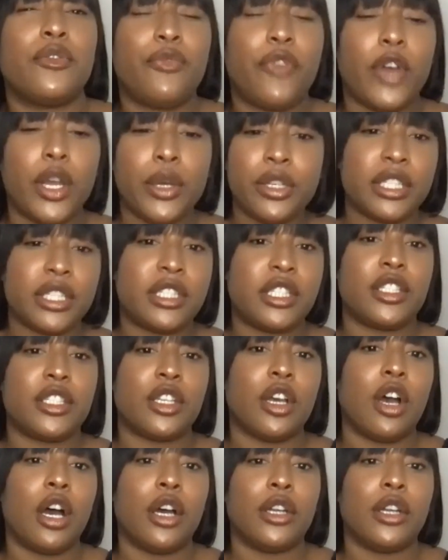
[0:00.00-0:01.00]

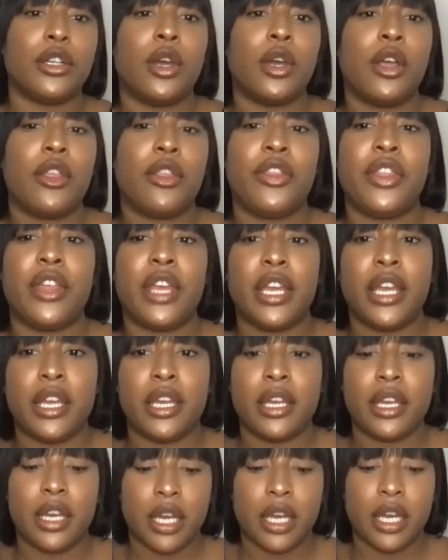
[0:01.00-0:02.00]
focuses on
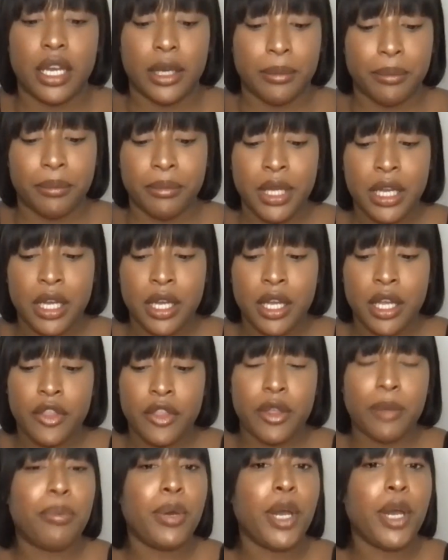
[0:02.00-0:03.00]
the
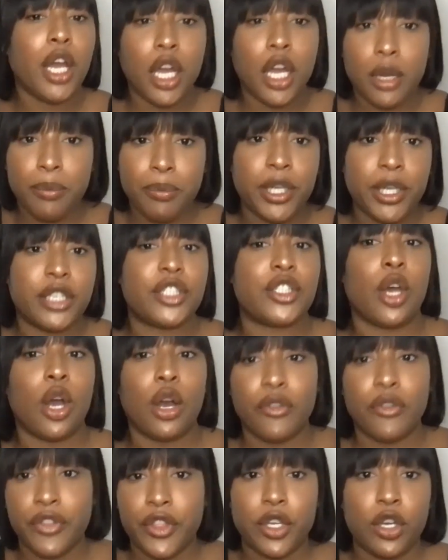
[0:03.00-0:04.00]
purpose
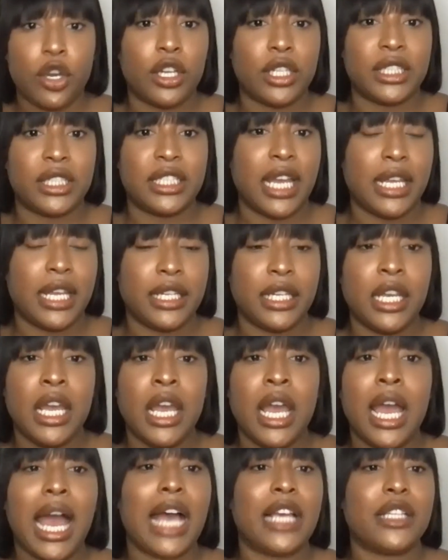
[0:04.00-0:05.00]
of the content,
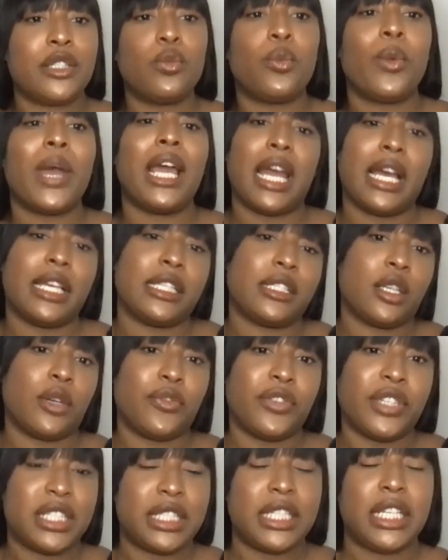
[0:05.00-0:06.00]
as well as
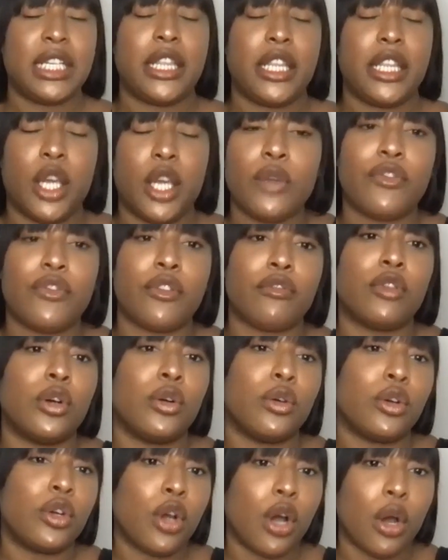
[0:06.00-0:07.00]
obviously the
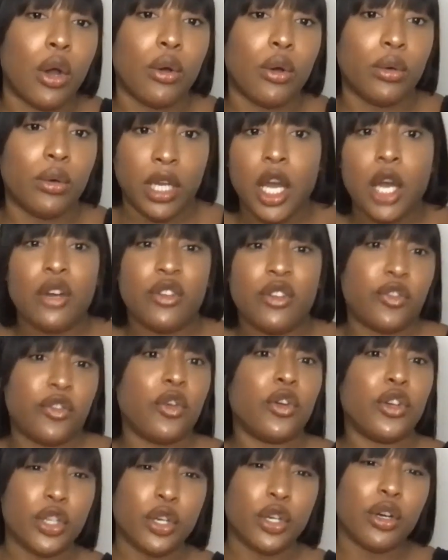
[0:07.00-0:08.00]
overall goal
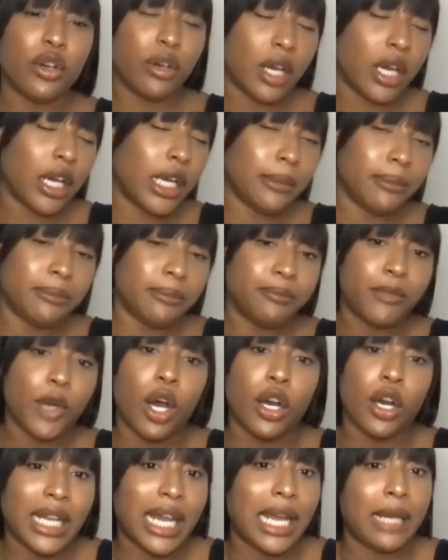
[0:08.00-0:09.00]
for your
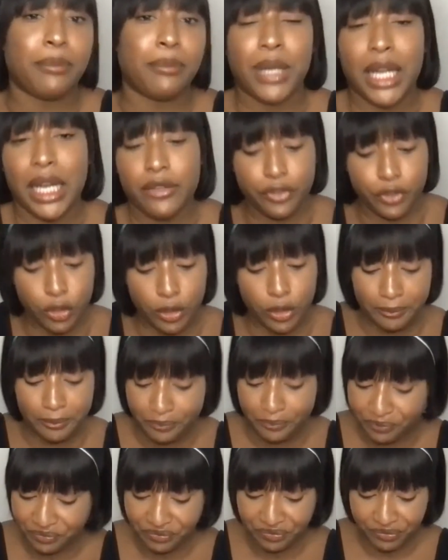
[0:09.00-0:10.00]
online
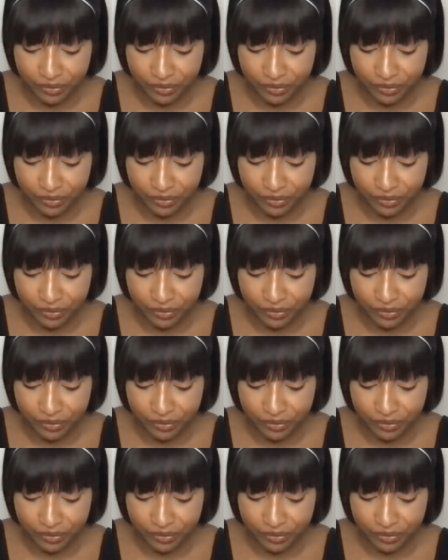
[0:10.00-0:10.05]
platform.